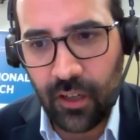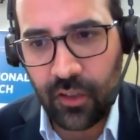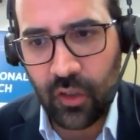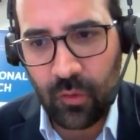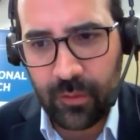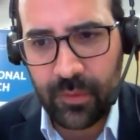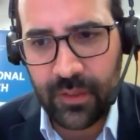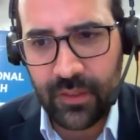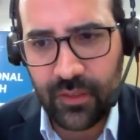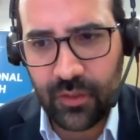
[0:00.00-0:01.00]
Are
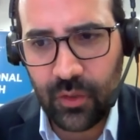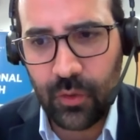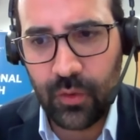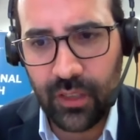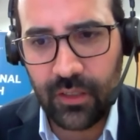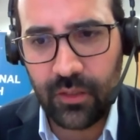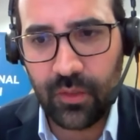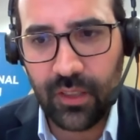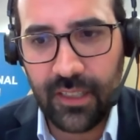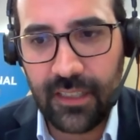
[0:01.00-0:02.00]
governments tuned into
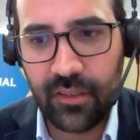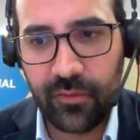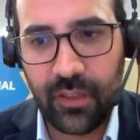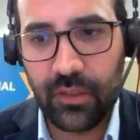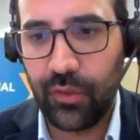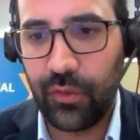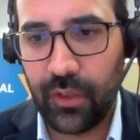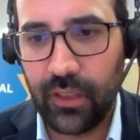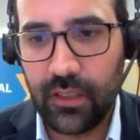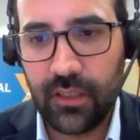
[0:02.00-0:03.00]
the needs of
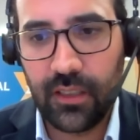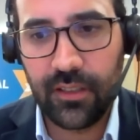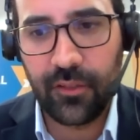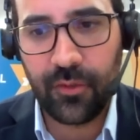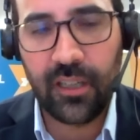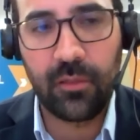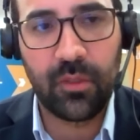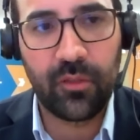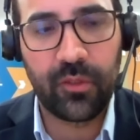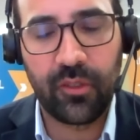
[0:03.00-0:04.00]
industry in the realm
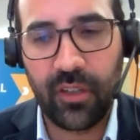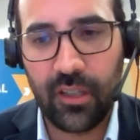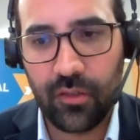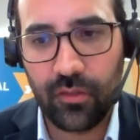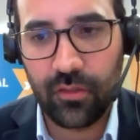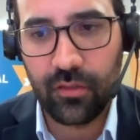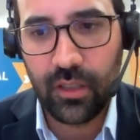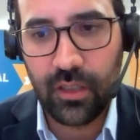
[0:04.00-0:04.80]
of innovation?